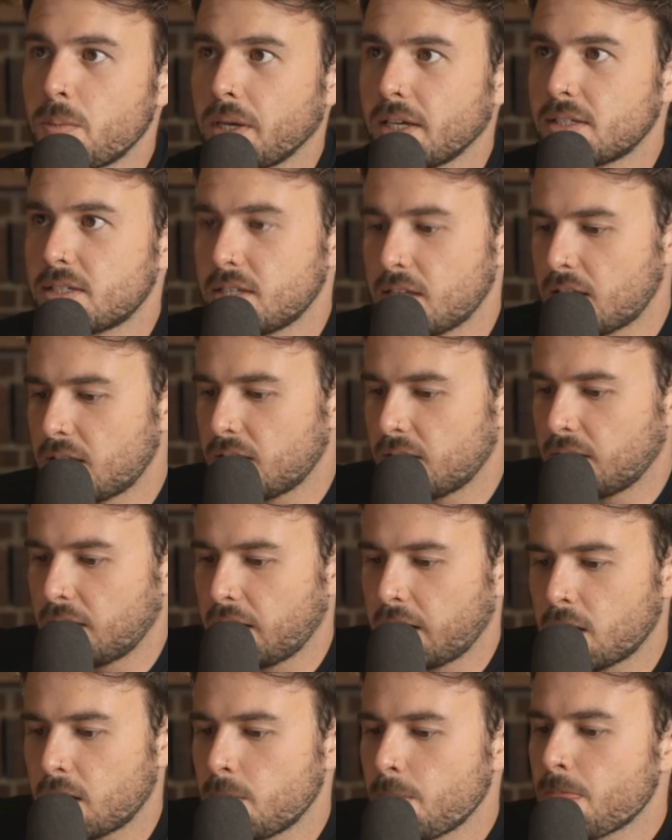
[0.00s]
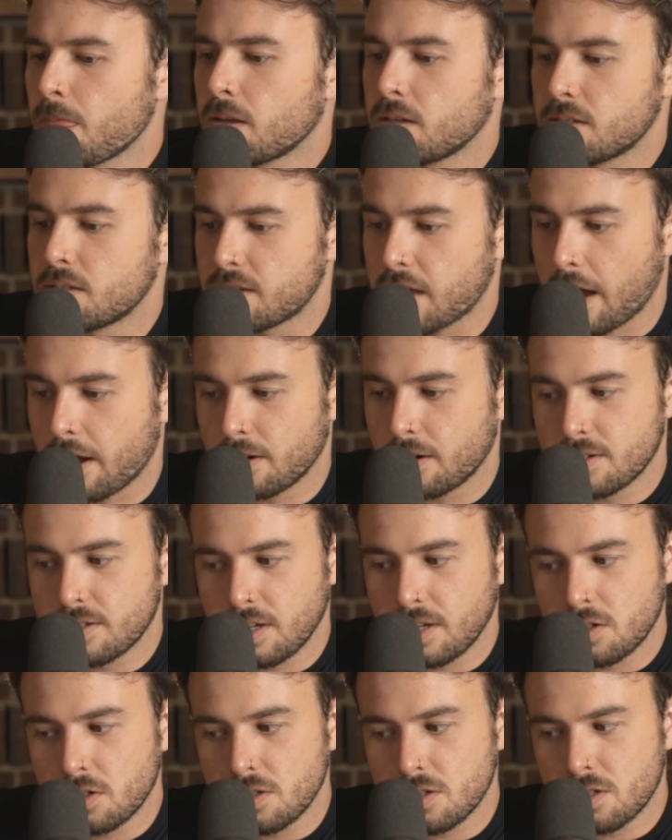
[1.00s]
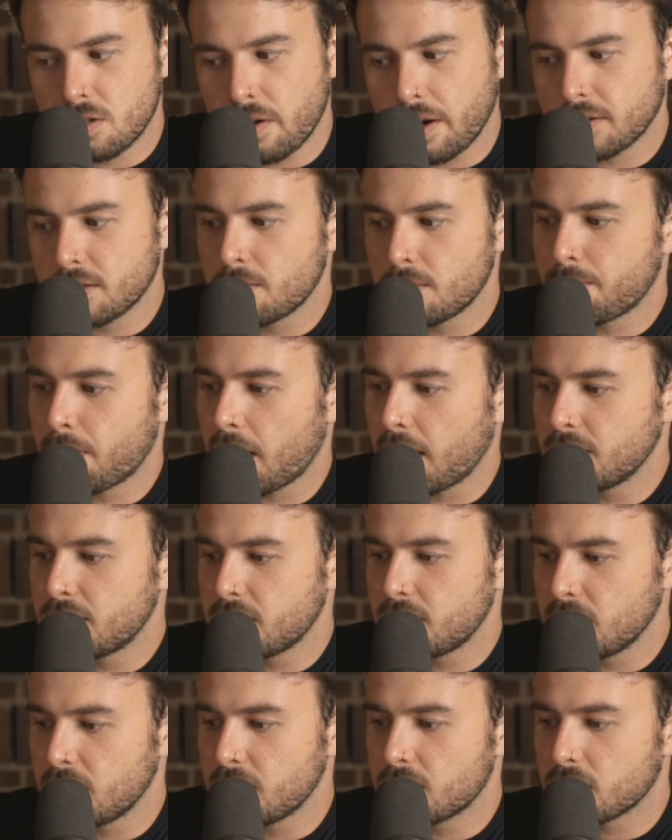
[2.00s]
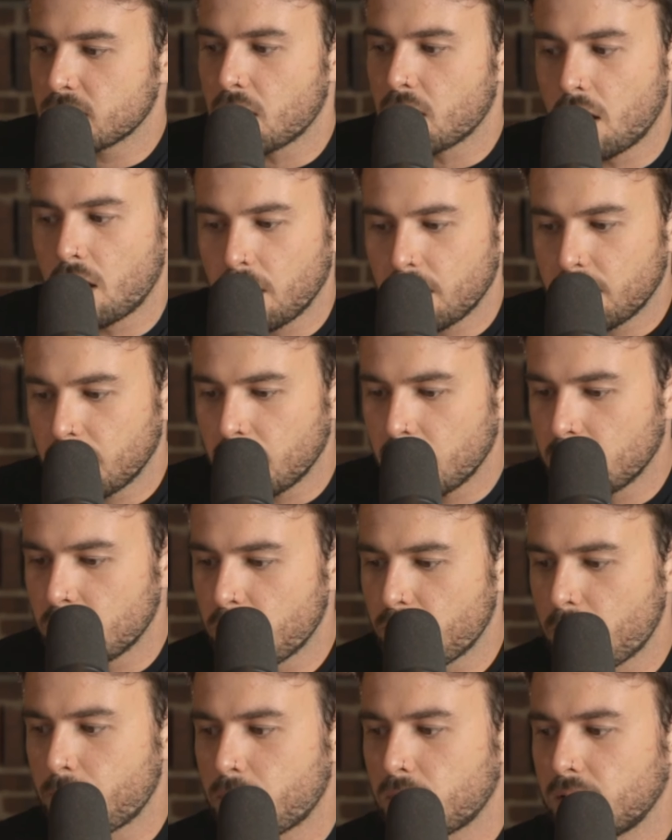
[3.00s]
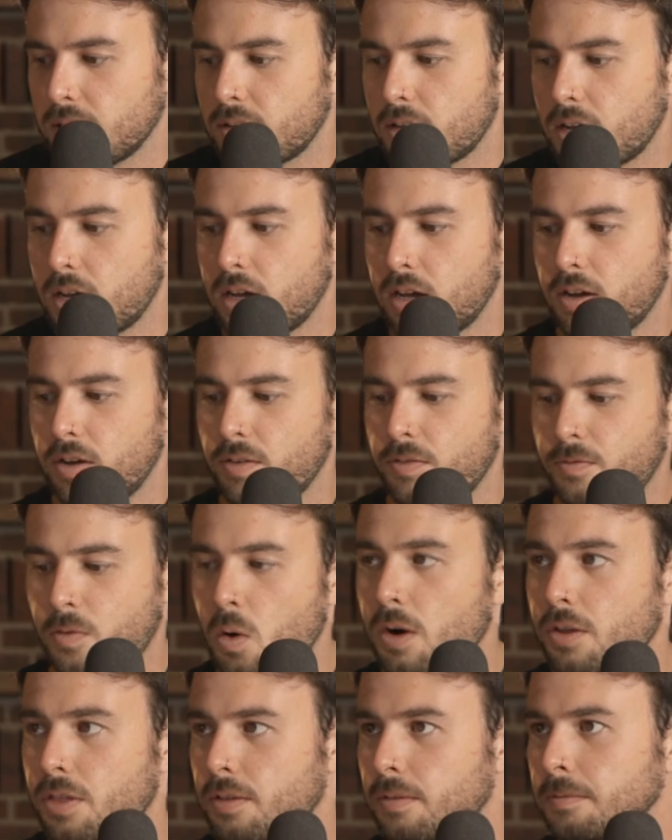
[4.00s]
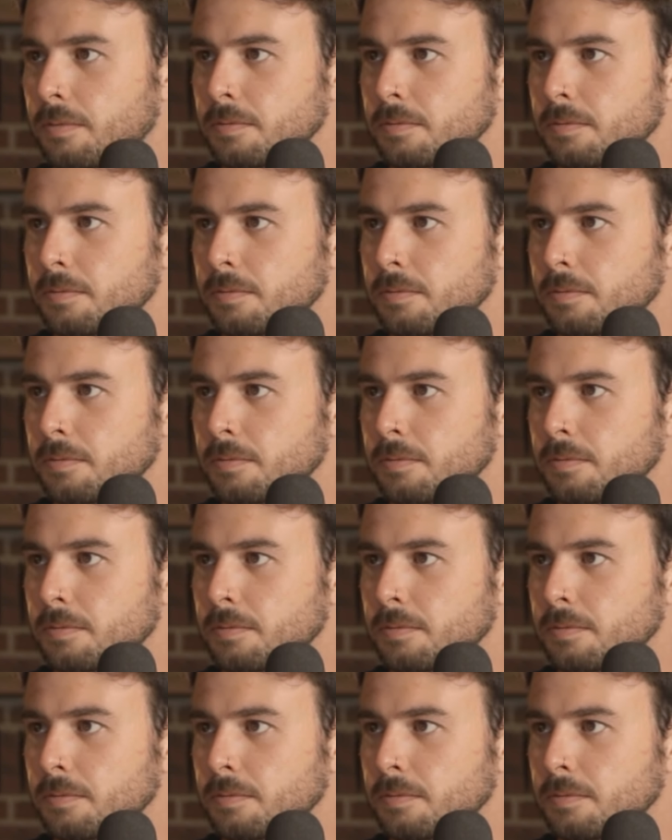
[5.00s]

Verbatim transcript: we get to the end of the year. Saturn stations direct in Pisces on November uh, 4th.